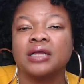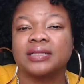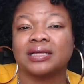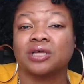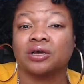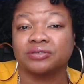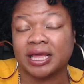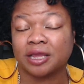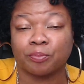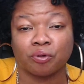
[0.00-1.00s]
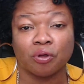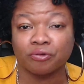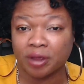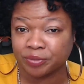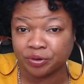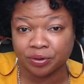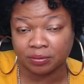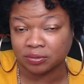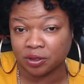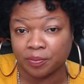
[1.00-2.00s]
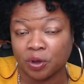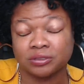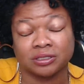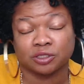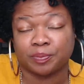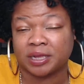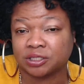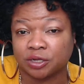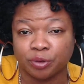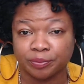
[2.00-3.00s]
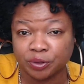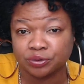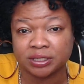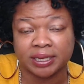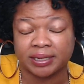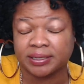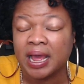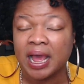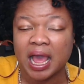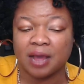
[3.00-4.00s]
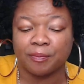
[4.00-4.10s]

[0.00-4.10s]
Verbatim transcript: That's how they program you the, the most, especially with music and and.